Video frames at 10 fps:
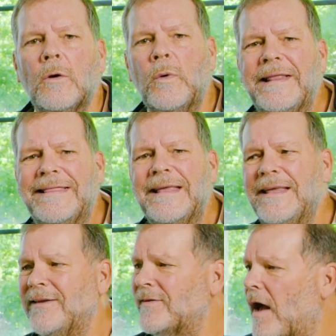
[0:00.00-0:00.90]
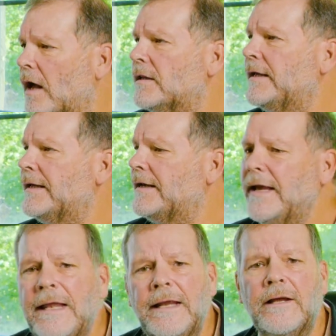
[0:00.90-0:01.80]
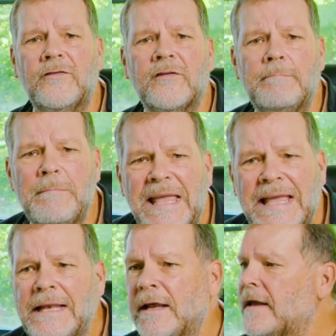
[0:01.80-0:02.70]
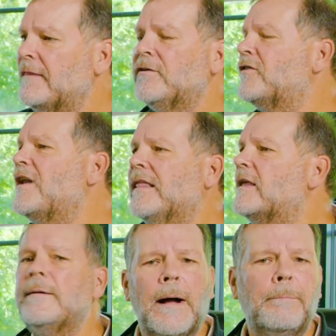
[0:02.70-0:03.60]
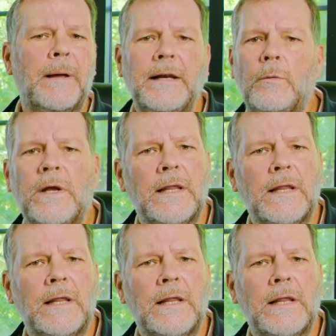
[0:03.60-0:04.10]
We think he's ugly and hideous and mean. There's nothing about Benny we